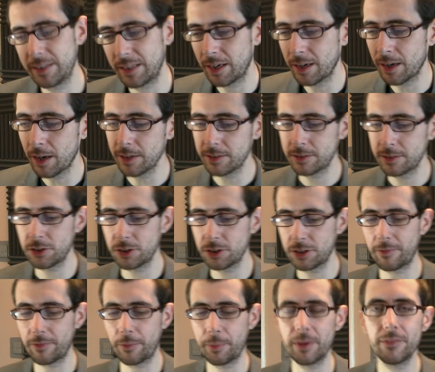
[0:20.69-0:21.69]
And I'd like to just
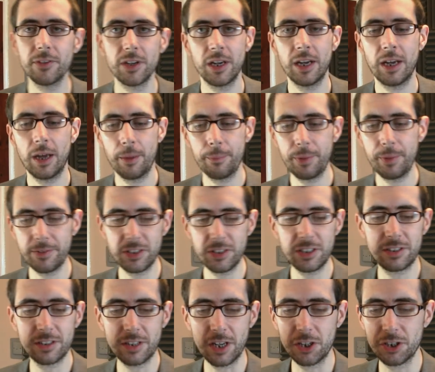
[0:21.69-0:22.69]
have a bit of a, a bit of a
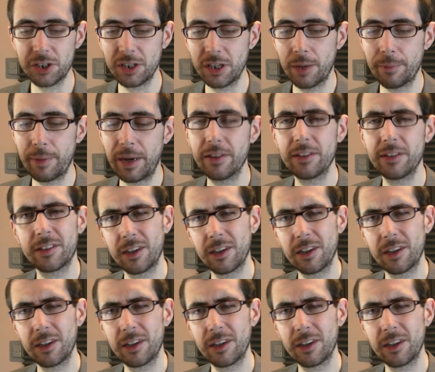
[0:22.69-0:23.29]
discussion about this.